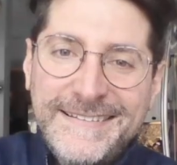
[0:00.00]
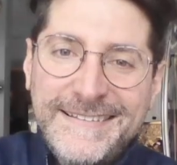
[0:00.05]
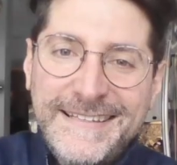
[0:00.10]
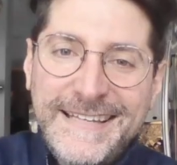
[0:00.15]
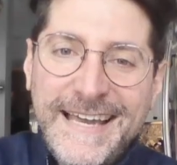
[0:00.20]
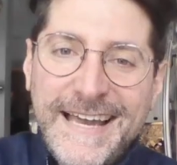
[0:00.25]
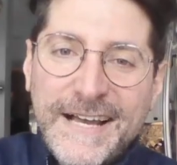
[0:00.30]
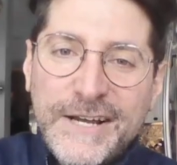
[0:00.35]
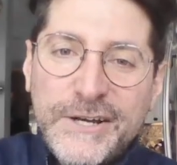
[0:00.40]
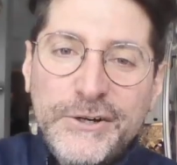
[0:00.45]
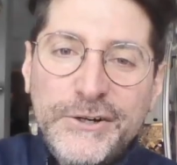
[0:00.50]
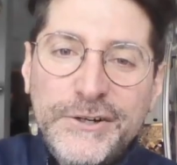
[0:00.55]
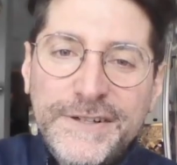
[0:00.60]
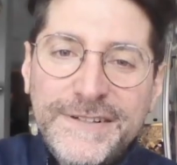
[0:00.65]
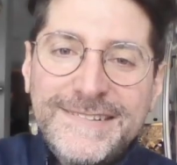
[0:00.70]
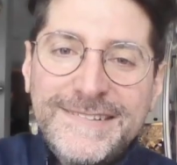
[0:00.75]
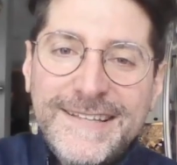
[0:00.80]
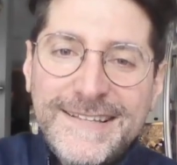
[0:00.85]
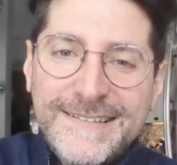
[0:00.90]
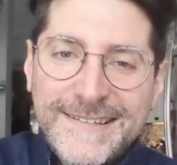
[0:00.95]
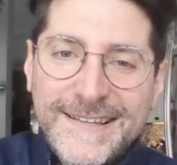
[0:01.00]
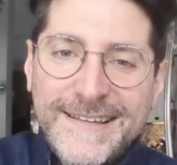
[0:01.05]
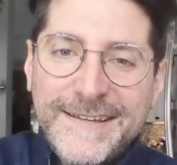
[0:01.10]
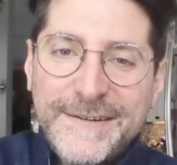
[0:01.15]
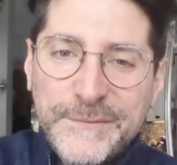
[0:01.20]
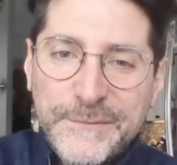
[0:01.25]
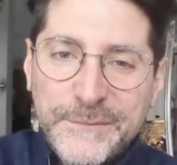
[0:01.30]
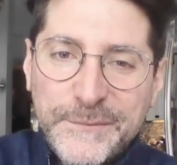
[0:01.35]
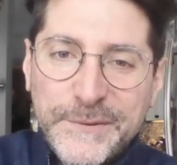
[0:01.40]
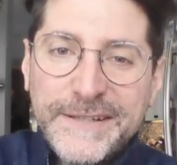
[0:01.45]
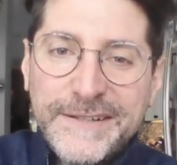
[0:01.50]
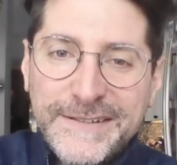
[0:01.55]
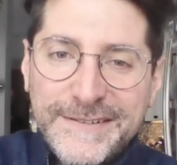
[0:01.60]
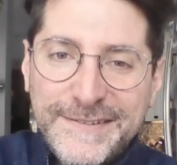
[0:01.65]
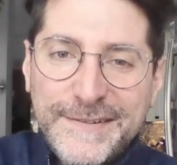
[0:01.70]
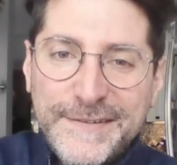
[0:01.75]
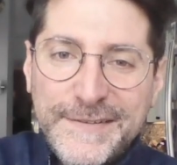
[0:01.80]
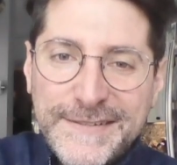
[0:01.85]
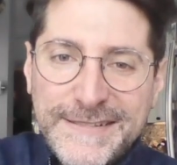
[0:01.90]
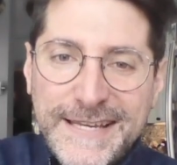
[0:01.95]
Yeah, Curtis has like really
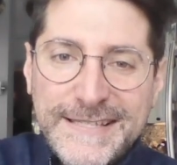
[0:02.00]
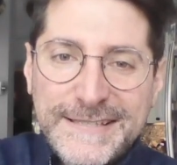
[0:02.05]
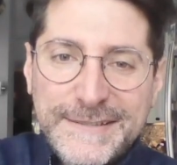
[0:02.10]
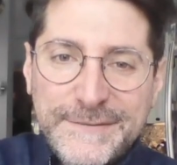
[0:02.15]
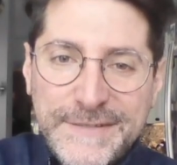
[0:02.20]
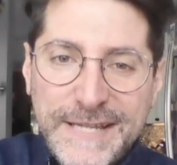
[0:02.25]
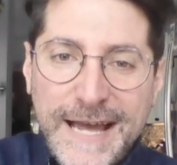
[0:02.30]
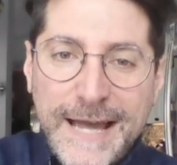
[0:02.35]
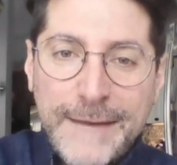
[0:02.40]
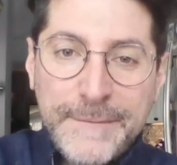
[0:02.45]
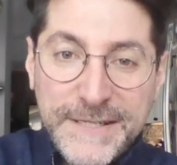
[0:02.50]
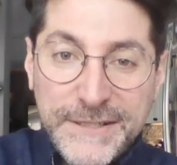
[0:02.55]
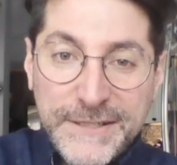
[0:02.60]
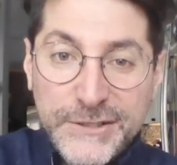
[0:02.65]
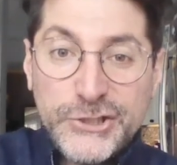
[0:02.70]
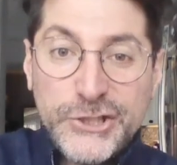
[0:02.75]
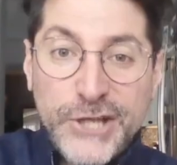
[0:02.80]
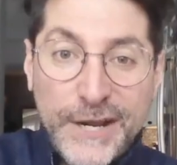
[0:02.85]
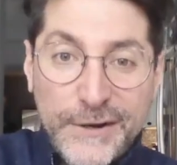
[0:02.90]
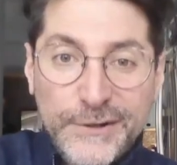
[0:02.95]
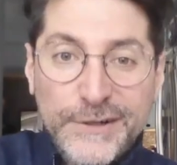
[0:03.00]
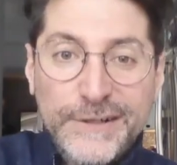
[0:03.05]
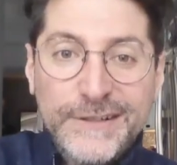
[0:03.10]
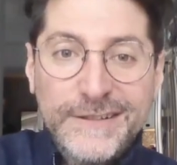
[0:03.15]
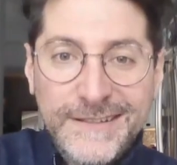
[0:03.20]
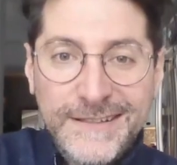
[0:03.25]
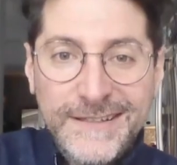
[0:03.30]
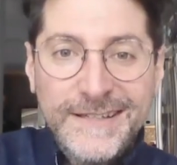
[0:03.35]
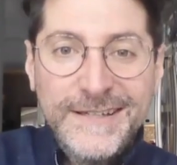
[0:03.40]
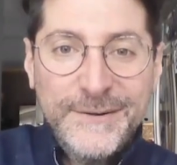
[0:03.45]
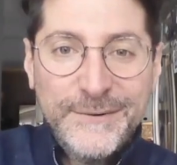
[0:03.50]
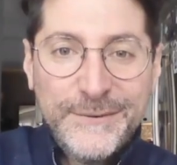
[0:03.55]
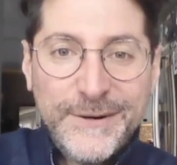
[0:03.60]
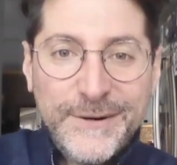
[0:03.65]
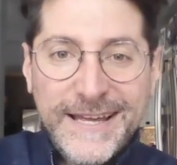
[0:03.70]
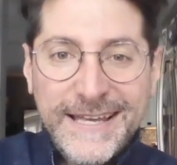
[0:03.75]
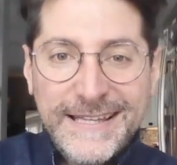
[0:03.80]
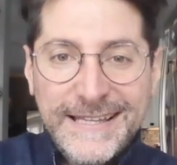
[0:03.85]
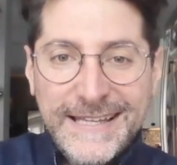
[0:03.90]
stood the test of time in general, right?